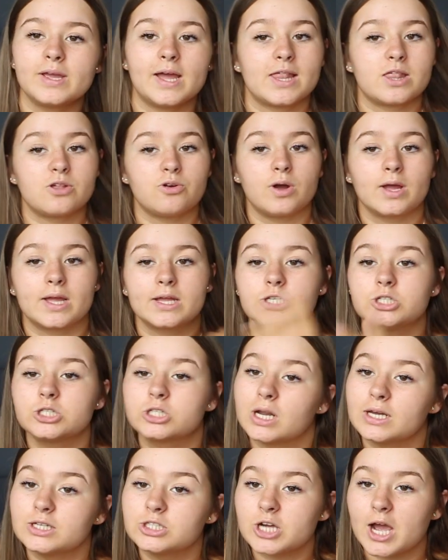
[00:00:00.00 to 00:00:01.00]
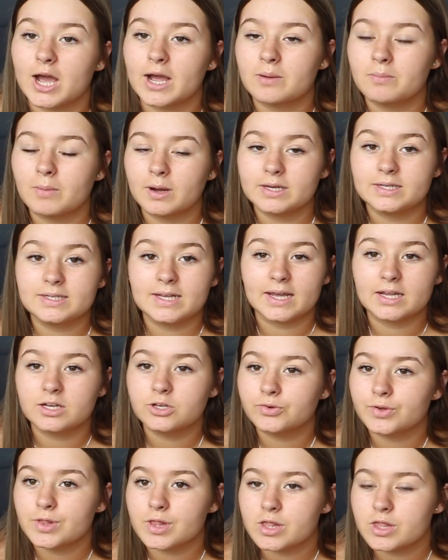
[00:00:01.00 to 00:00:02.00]
yeah, so I can just like check my
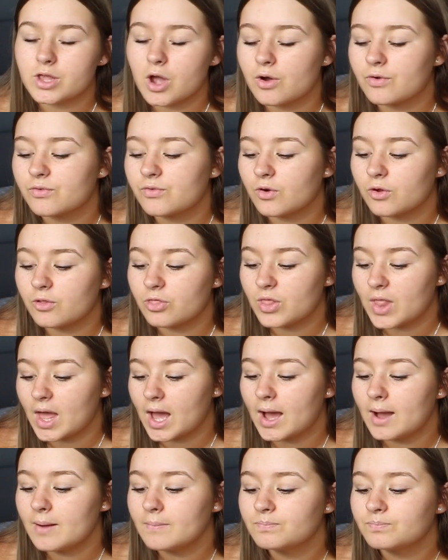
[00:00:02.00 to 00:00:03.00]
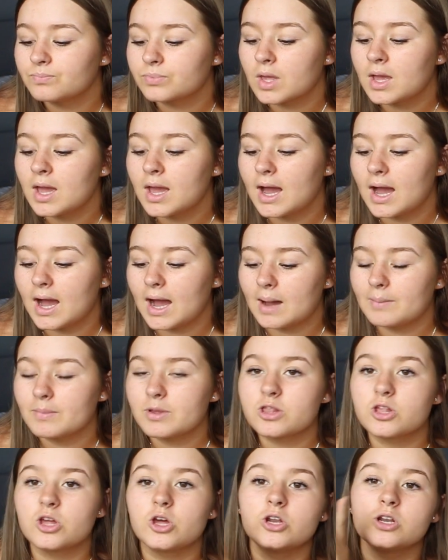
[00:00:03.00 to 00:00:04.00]
data and stuff on there.
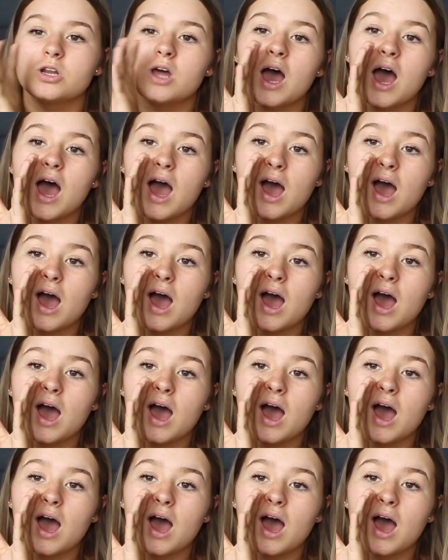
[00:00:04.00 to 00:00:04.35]
Amazon